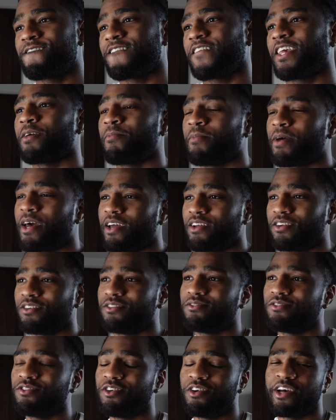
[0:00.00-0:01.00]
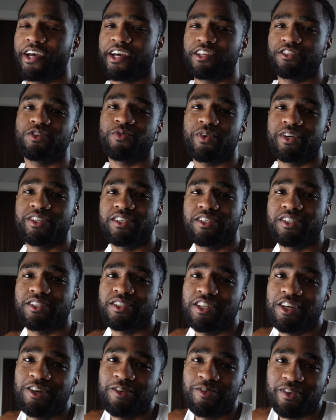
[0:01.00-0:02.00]
Get back, you know, handle the rest of the
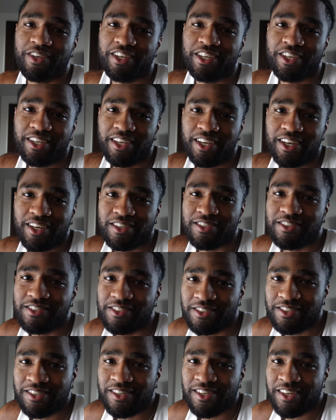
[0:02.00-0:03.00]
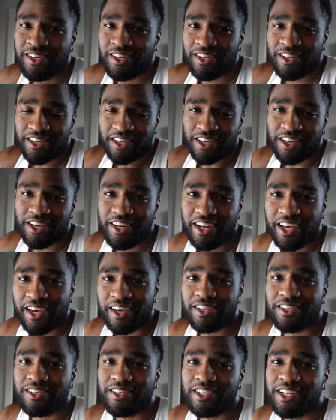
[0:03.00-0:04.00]
stuff, and then yeah, good day,
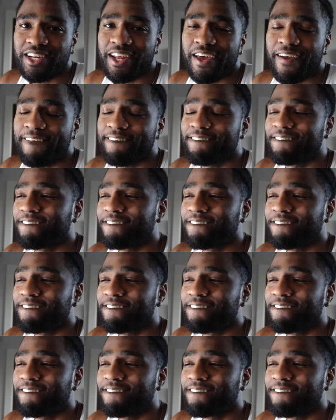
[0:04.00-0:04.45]
good day.